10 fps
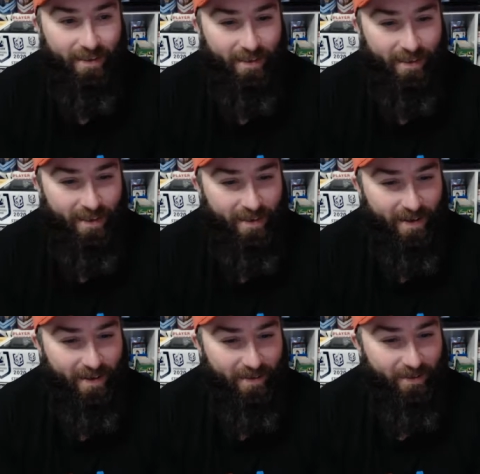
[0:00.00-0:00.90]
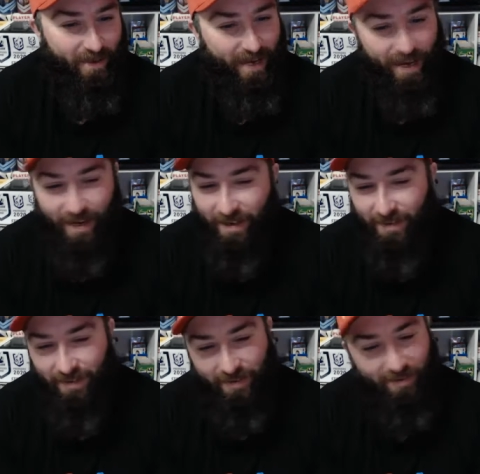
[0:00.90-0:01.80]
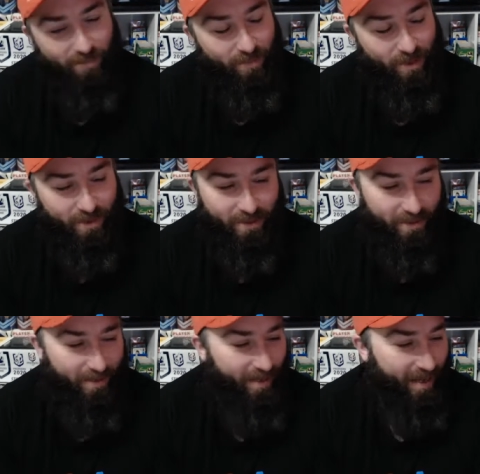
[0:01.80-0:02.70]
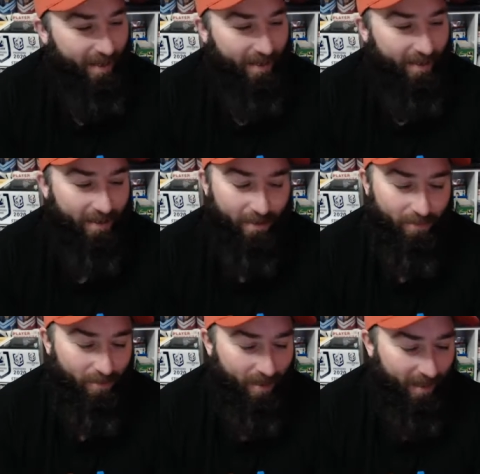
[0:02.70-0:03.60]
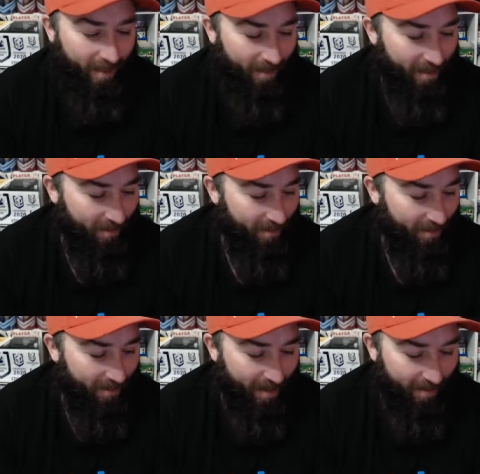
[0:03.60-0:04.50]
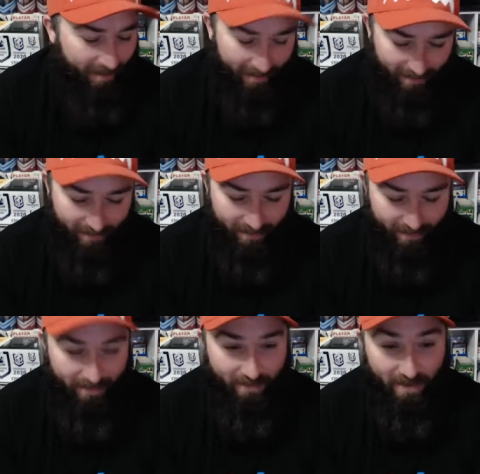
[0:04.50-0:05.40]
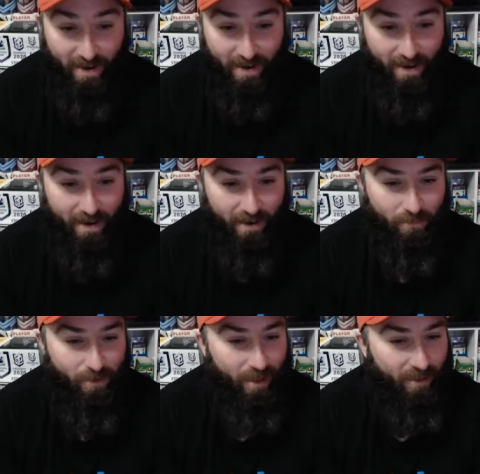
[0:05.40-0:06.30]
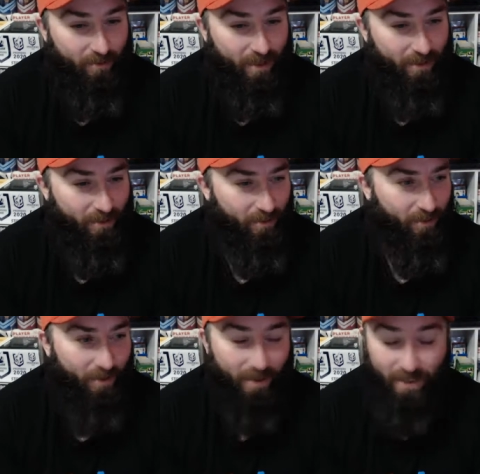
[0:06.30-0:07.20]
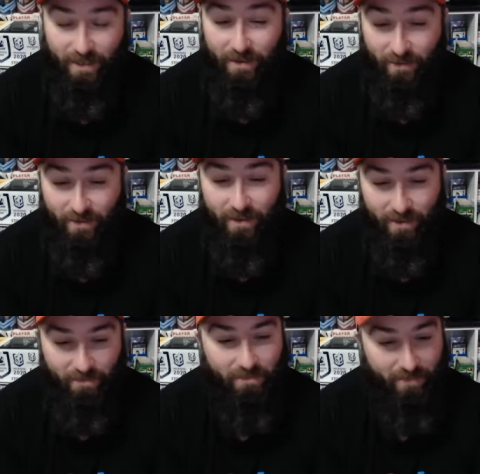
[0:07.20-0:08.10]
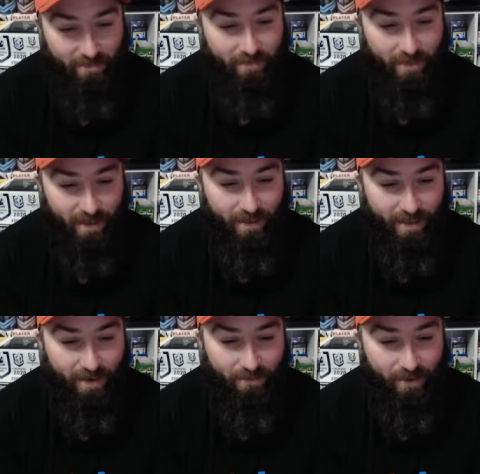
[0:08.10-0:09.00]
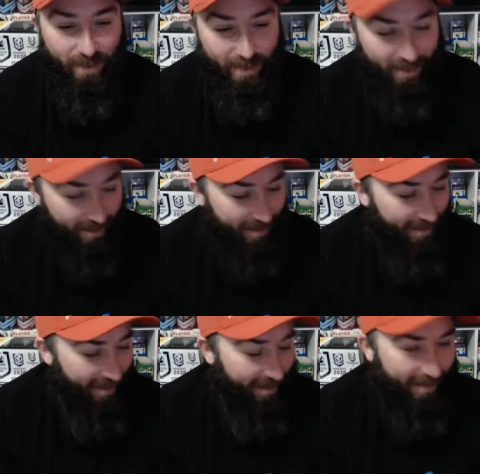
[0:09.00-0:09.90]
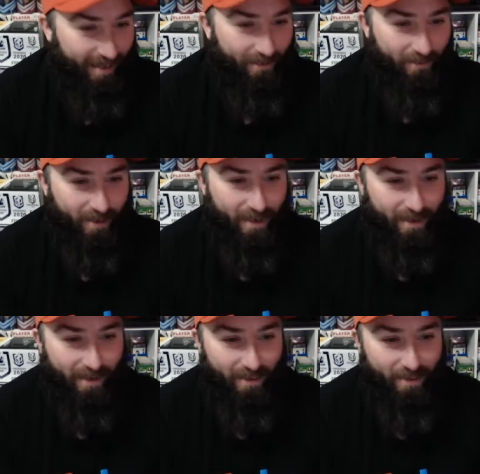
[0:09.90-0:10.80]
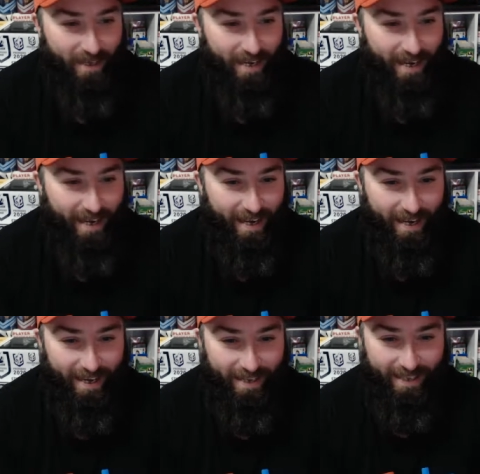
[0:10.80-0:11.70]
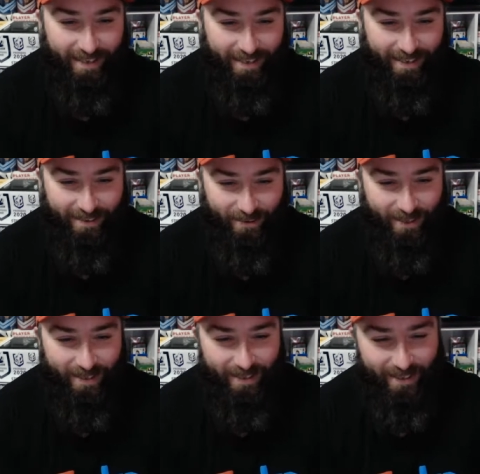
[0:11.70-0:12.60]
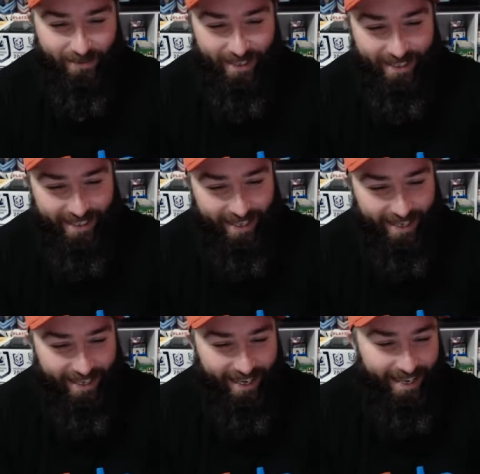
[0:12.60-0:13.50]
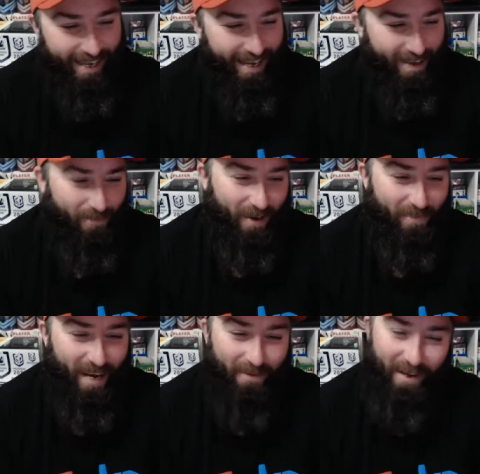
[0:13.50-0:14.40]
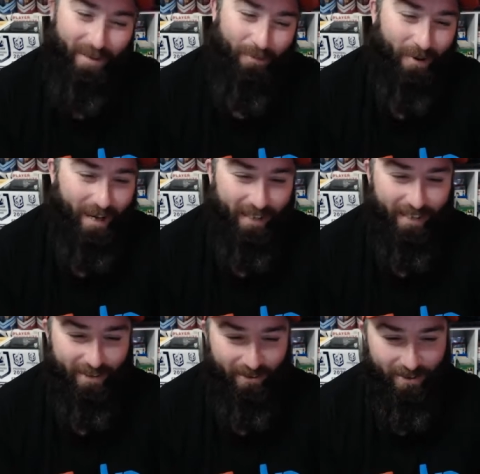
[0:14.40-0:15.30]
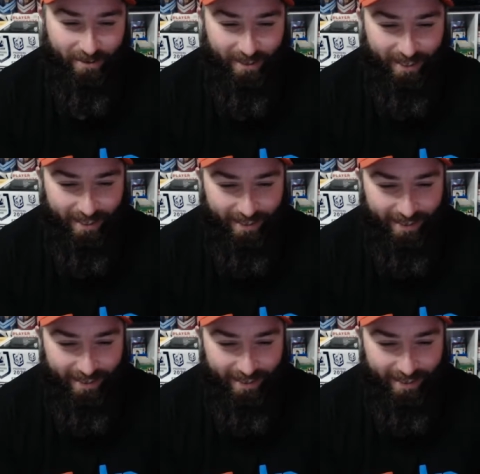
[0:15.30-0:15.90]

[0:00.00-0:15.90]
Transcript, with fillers: I don't know how bloke how he is playing N R L. That's Oh, I've played it once or twice, and it definitely, definitely got to be uh, quick on your wits there. But maybe I was playing in the wrong lead.